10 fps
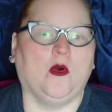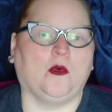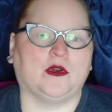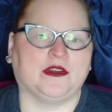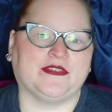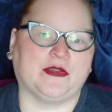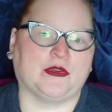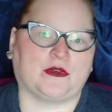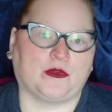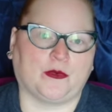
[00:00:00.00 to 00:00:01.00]
or if
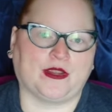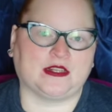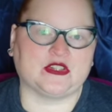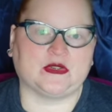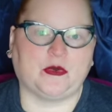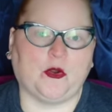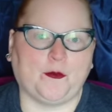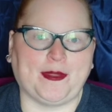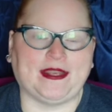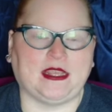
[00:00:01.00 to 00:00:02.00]
you're going to
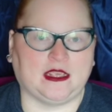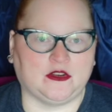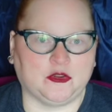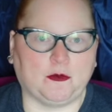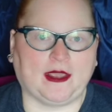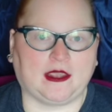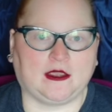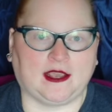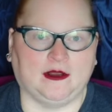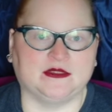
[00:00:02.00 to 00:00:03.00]
open a new bank
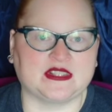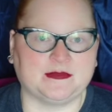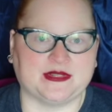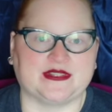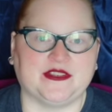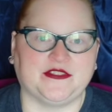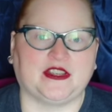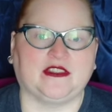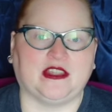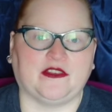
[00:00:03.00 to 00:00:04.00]
account
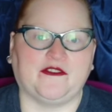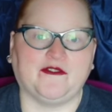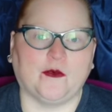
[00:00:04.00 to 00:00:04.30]
specifically